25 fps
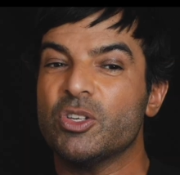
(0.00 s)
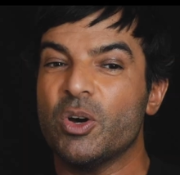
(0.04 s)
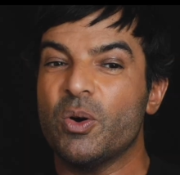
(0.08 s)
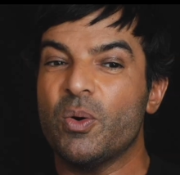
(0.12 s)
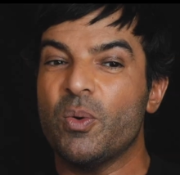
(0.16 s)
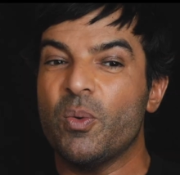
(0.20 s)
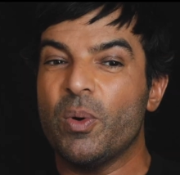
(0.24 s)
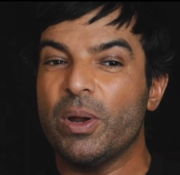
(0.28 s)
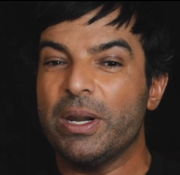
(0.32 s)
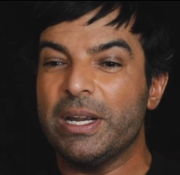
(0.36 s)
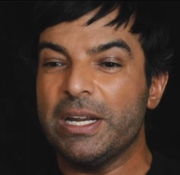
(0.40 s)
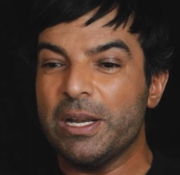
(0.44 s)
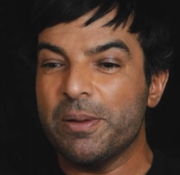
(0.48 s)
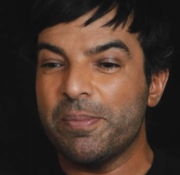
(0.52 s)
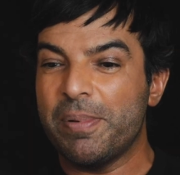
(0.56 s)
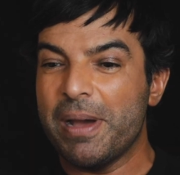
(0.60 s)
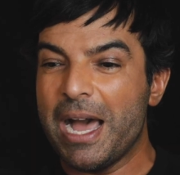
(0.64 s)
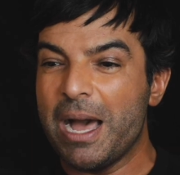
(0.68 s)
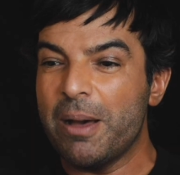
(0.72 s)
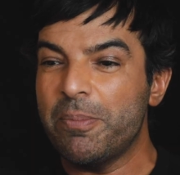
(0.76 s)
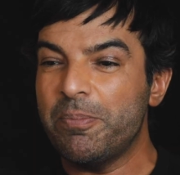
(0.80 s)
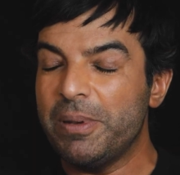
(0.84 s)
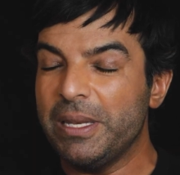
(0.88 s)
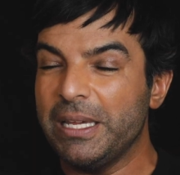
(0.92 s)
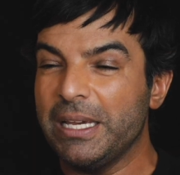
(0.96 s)
So what ended up
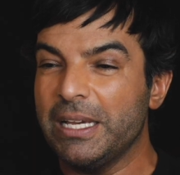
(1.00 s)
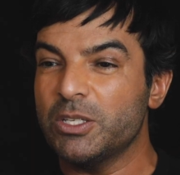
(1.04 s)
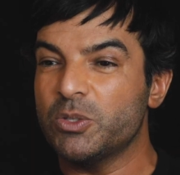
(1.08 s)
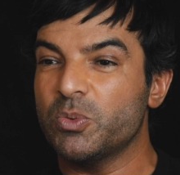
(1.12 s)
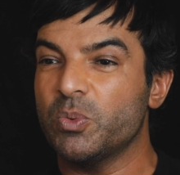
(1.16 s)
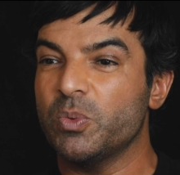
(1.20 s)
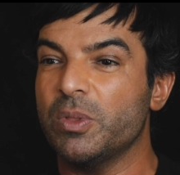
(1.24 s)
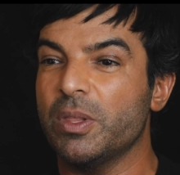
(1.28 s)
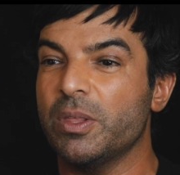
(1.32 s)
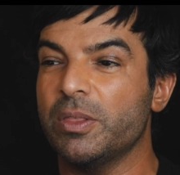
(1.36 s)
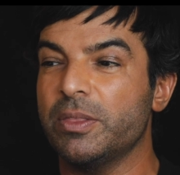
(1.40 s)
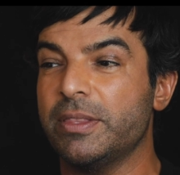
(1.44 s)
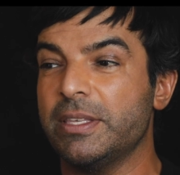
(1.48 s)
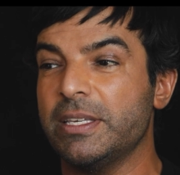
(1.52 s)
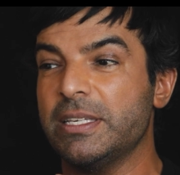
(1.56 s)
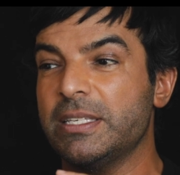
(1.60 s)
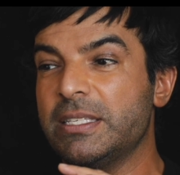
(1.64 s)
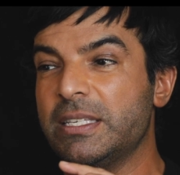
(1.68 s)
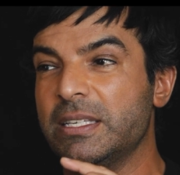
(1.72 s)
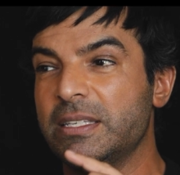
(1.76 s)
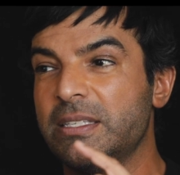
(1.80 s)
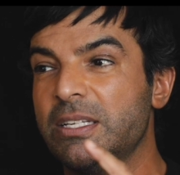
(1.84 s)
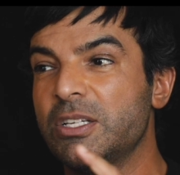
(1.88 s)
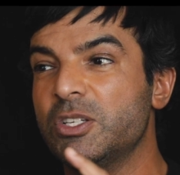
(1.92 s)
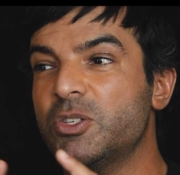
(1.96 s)
happening is the
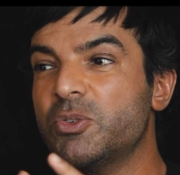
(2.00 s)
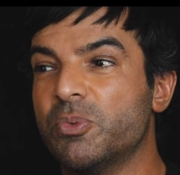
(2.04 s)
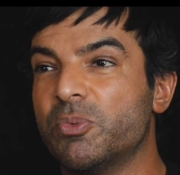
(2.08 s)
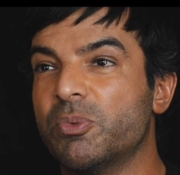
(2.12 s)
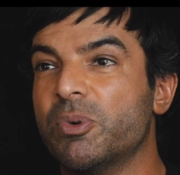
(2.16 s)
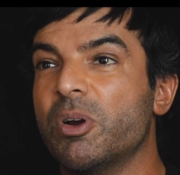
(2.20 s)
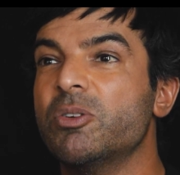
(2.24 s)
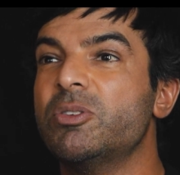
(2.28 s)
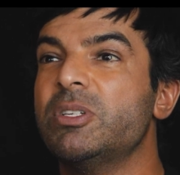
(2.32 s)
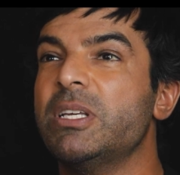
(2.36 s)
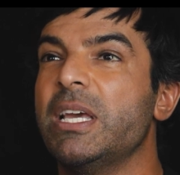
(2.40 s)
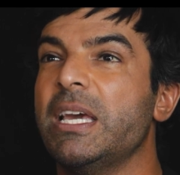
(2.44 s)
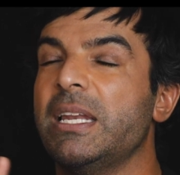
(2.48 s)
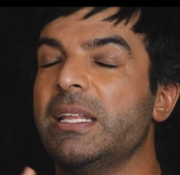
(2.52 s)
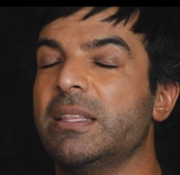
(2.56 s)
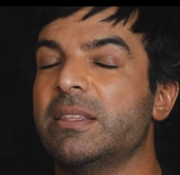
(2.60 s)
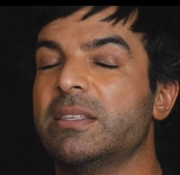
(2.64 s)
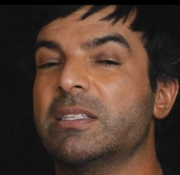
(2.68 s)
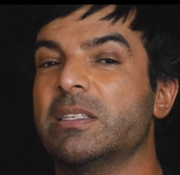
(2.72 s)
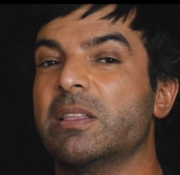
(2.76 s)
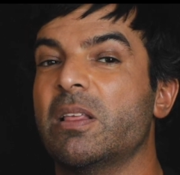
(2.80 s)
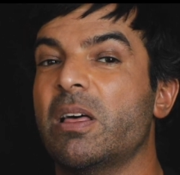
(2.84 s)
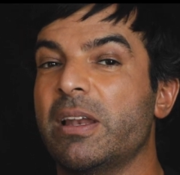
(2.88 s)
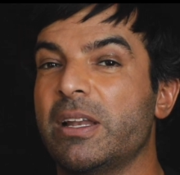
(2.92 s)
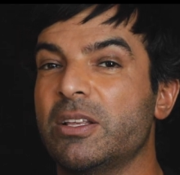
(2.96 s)
assistants would rotate at
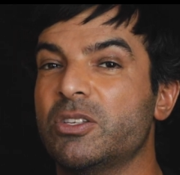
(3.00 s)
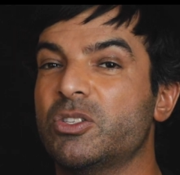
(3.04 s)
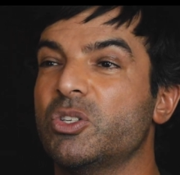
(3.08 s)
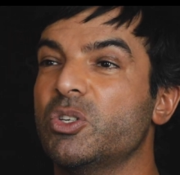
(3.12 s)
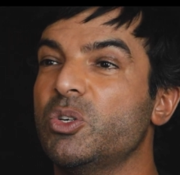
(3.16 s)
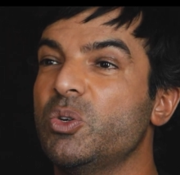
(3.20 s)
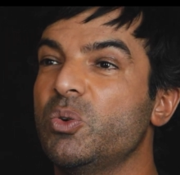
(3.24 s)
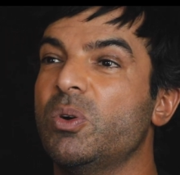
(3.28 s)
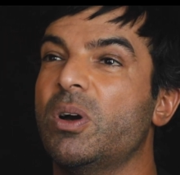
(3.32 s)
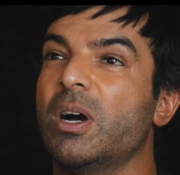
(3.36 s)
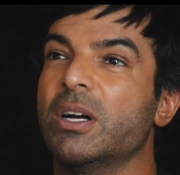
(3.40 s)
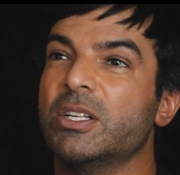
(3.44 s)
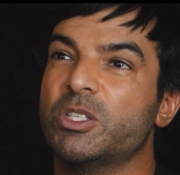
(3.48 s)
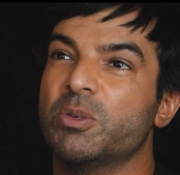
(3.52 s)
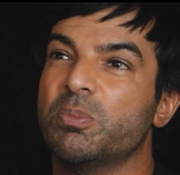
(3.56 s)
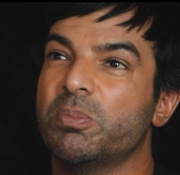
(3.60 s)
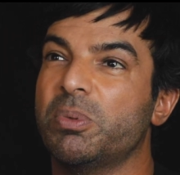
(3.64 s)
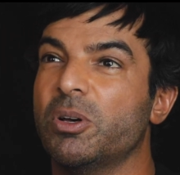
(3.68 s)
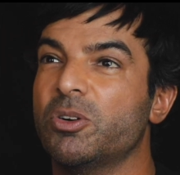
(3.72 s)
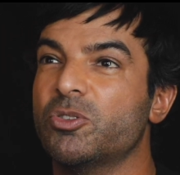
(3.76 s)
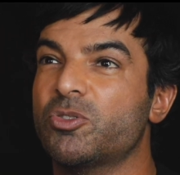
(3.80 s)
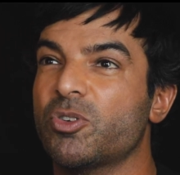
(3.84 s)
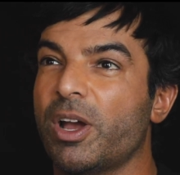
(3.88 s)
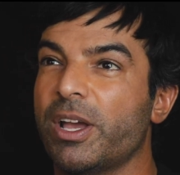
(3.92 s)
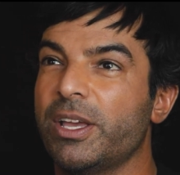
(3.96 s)
the salon as to who got to
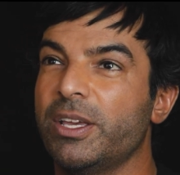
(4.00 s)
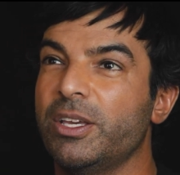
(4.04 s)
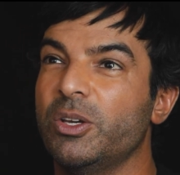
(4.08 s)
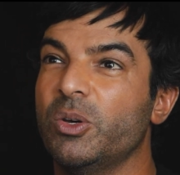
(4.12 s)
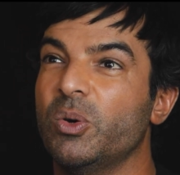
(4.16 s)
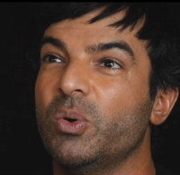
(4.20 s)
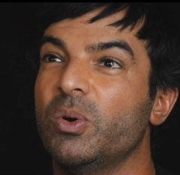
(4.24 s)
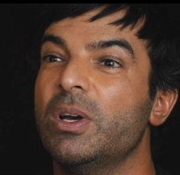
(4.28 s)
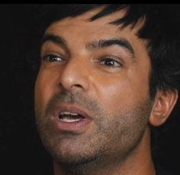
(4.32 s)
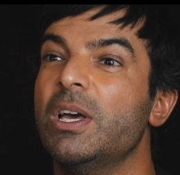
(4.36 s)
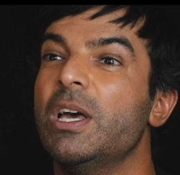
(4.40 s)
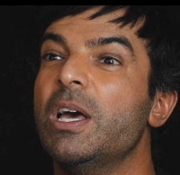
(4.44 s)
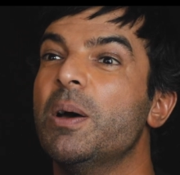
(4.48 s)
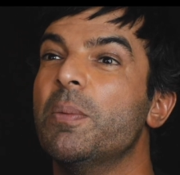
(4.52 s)
blow dry who.